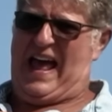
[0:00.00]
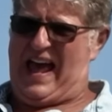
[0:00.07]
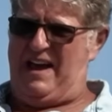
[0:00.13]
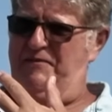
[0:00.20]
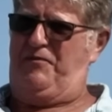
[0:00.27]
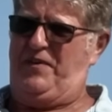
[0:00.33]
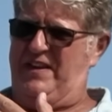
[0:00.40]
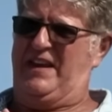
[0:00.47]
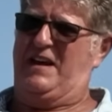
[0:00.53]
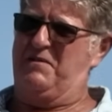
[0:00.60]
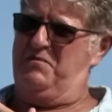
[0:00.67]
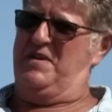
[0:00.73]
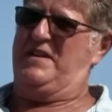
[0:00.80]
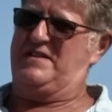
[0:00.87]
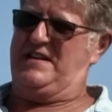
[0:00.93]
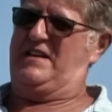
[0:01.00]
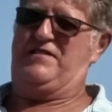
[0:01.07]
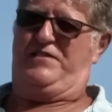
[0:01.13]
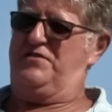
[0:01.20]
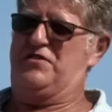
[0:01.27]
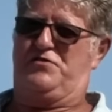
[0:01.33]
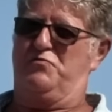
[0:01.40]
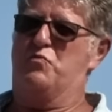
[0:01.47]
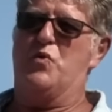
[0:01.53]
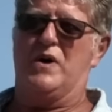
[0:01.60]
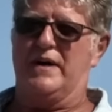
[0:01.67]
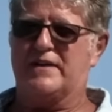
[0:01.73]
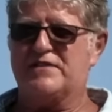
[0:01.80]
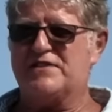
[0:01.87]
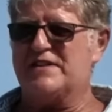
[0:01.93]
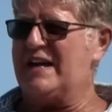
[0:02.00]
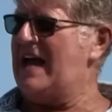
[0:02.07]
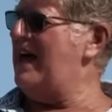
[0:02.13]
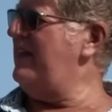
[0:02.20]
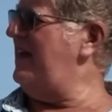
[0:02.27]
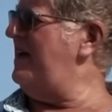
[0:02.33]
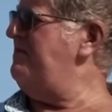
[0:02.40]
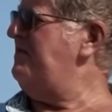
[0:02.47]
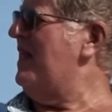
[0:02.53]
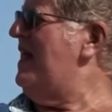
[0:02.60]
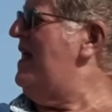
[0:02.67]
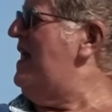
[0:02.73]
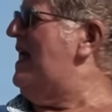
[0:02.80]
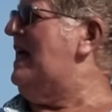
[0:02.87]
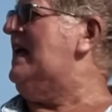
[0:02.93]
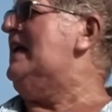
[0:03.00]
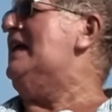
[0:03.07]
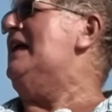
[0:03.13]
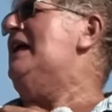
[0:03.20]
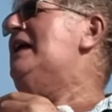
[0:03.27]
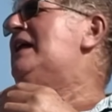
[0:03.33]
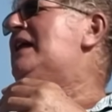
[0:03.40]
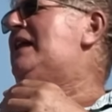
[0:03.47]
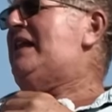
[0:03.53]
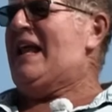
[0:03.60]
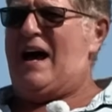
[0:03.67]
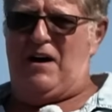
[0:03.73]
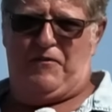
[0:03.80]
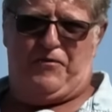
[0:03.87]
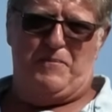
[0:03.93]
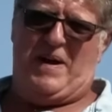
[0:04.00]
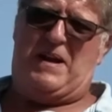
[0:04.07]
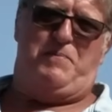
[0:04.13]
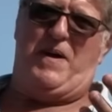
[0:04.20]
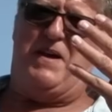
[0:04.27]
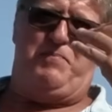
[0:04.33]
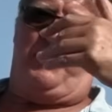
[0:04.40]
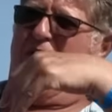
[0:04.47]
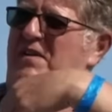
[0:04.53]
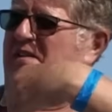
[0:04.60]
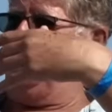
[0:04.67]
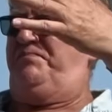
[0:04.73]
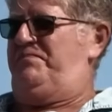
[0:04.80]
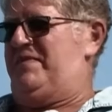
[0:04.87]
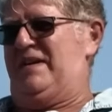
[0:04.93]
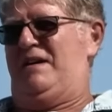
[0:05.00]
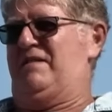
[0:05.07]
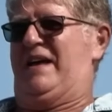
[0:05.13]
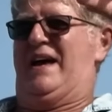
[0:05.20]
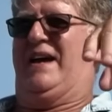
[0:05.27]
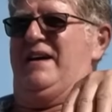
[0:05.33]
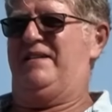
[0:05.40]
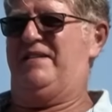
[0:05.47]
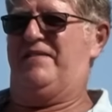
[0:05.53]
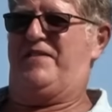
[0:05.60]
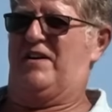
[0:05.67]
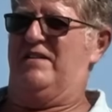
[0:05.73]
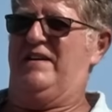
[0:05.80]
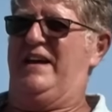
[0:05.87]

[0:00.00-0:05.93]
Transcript: everything with a Tesla just works together. Now, for many people, okay, you've got